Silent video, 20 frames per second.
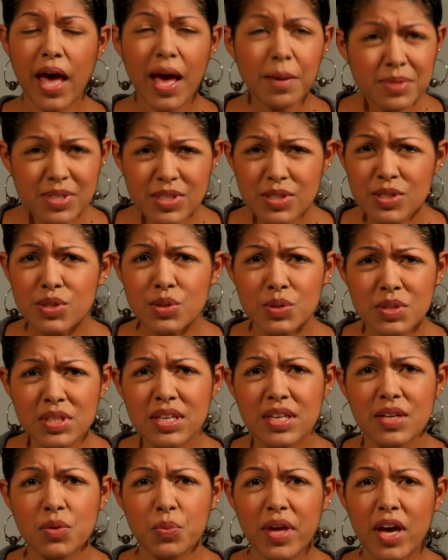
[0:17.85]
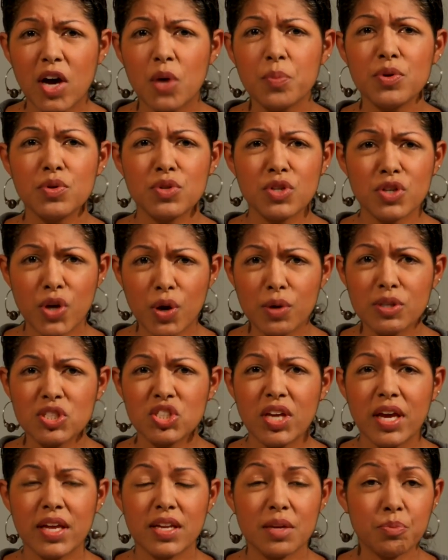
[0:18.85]
Absolutely. We help you
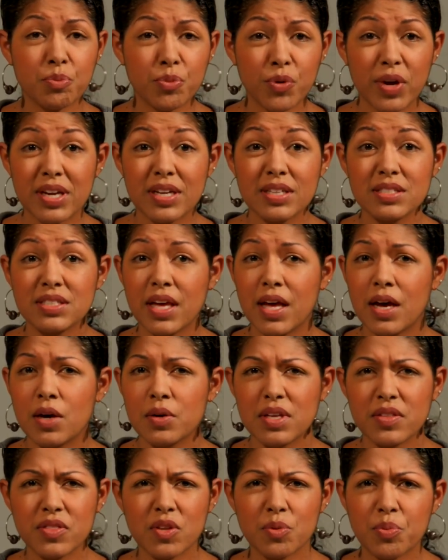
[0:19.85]
negotiate and break it down, get their